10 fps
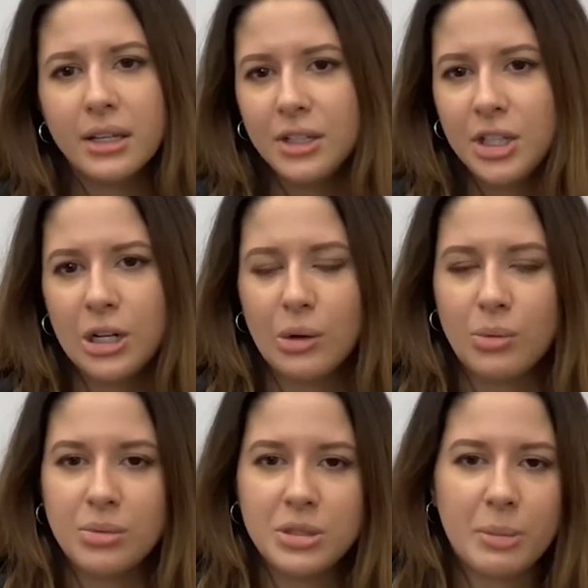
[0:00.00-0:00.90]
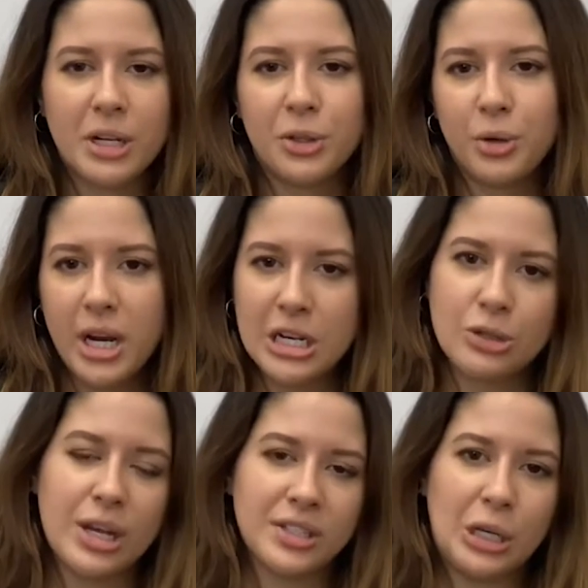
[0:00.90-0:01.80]
You know, depending on their age,
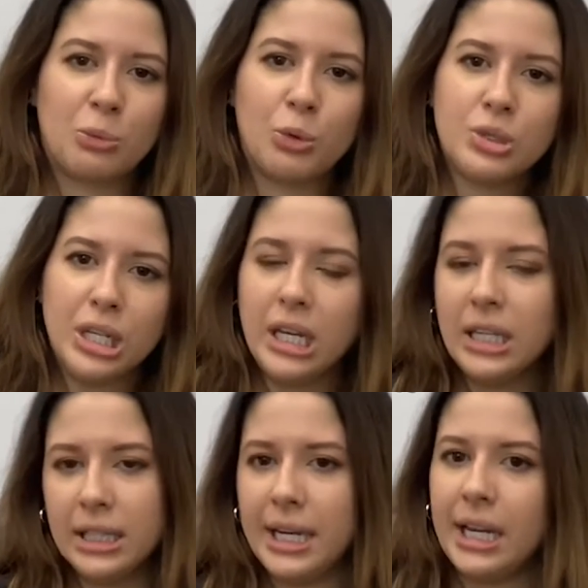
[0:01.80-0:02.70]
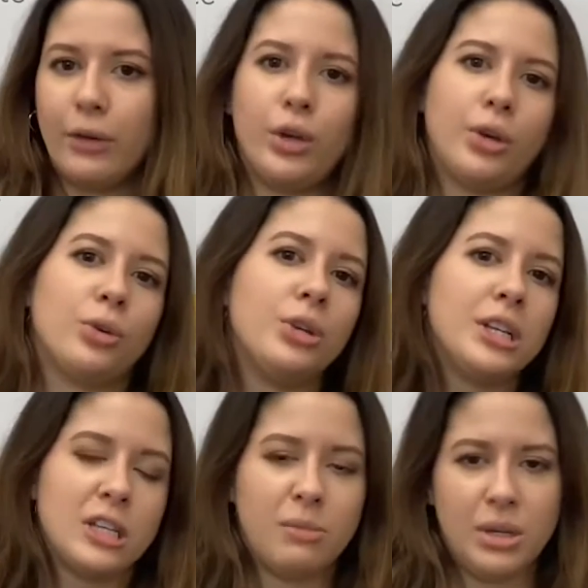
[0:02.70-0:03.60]
you're asking routine, like have you had a
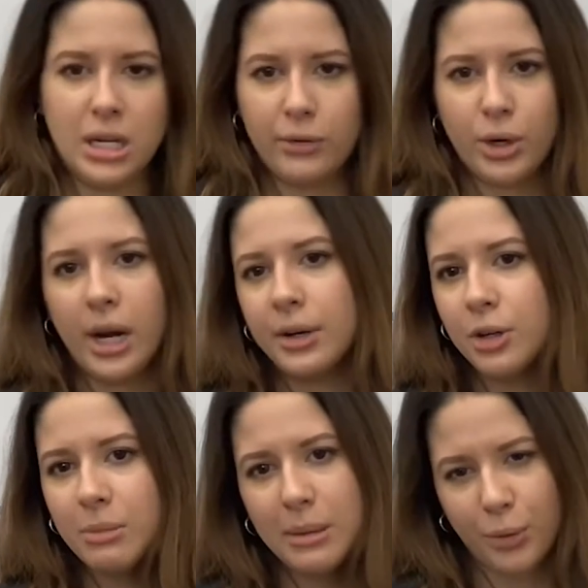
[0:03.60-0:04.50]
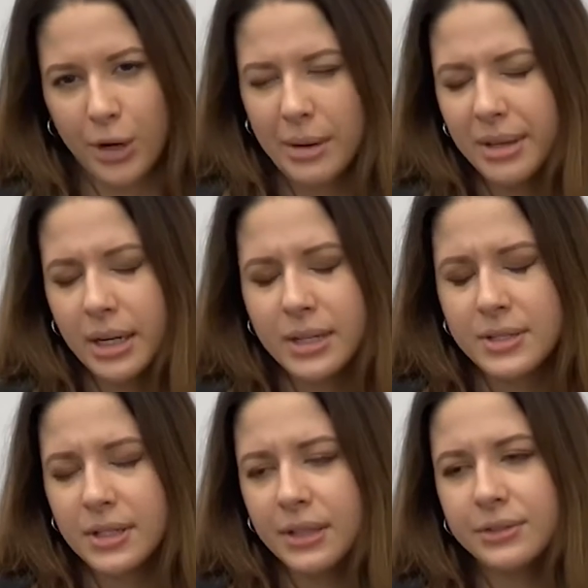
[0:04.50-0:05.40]
colonoscopy, have you had your mammogram, that kind of
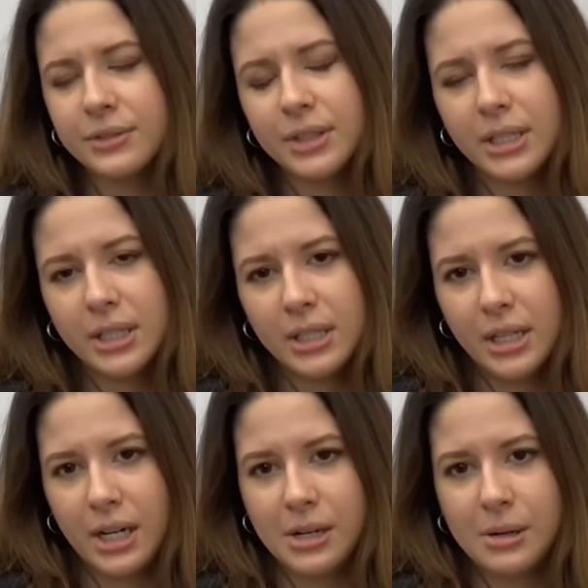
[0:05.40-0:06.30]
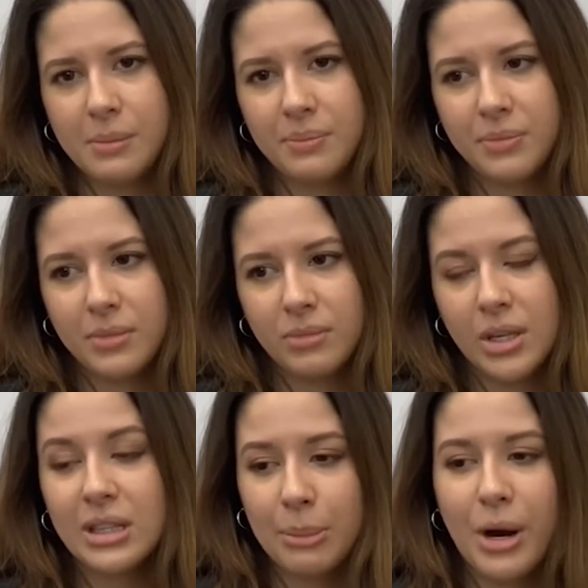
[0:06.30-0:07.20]
stuff.
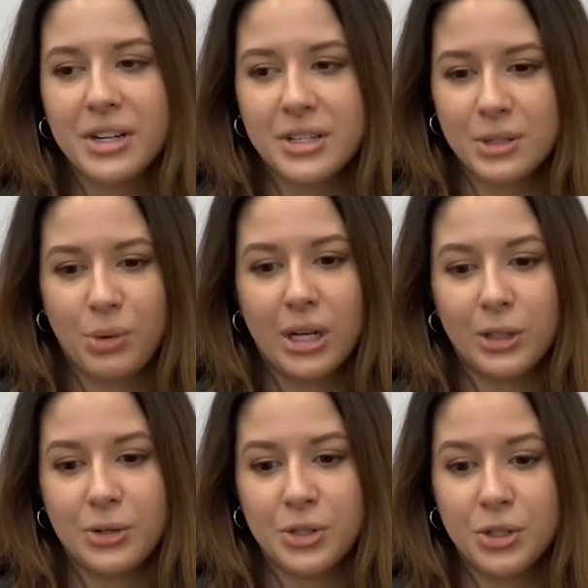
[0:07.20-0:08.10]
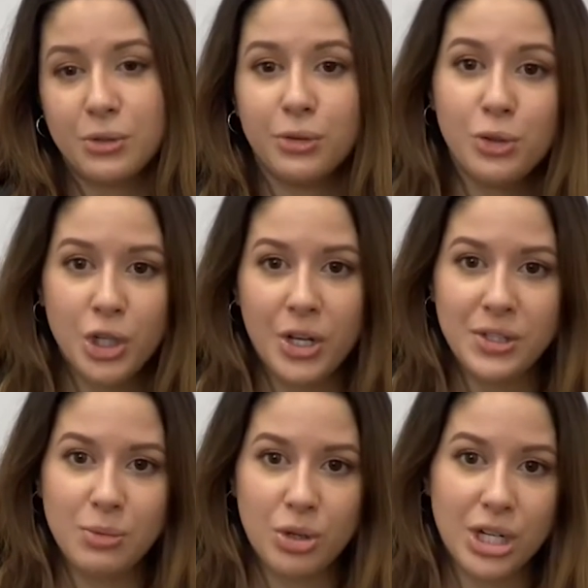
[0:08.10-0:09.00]
In that practice is where I learned to do flu
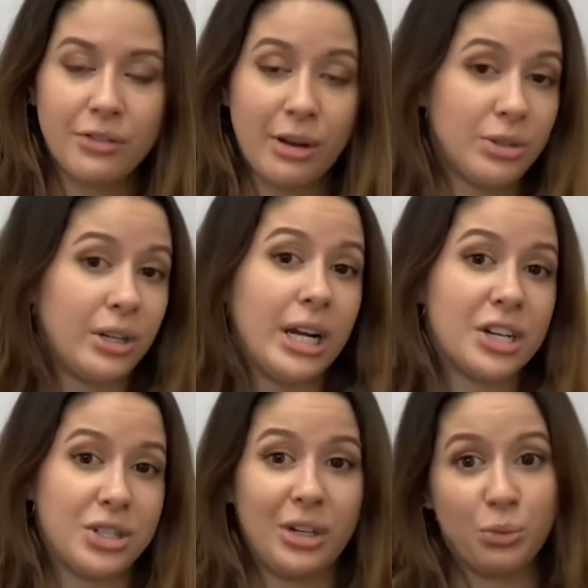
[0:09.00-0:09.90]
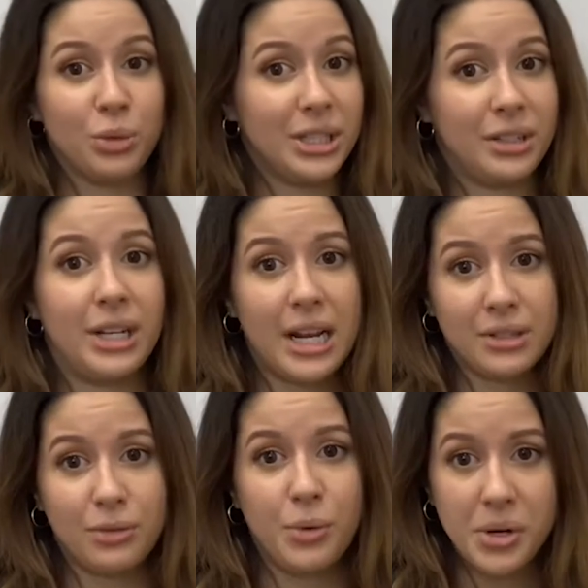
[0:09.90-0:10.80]
shots, which I found out I actually have a really good
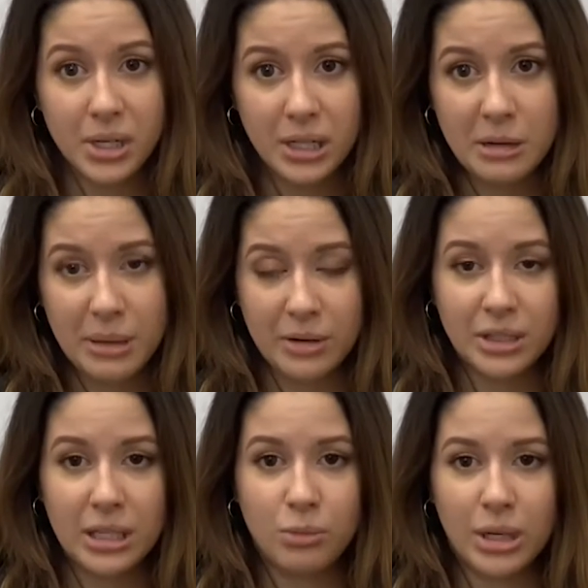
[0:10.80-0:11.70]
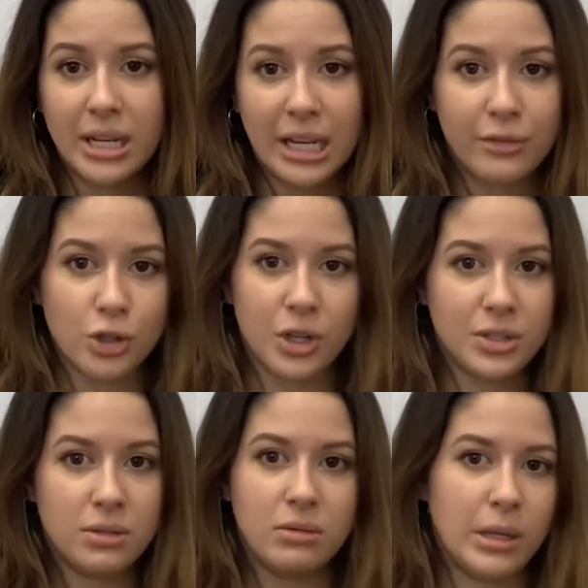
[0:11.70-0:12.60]
hand for. Apparently, when I gave
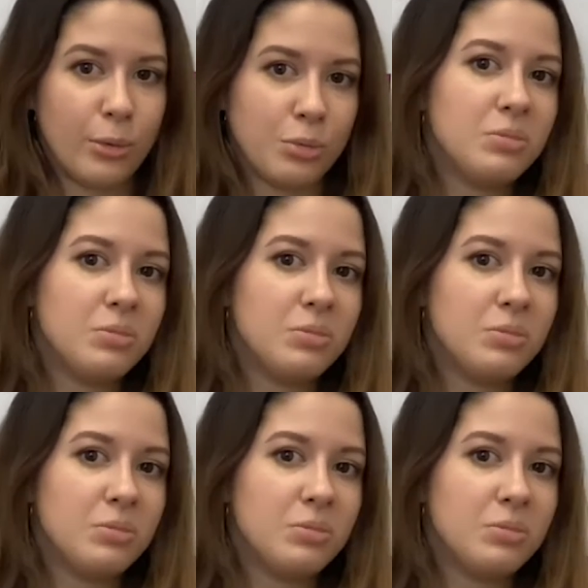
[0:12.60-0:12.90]
shots, they were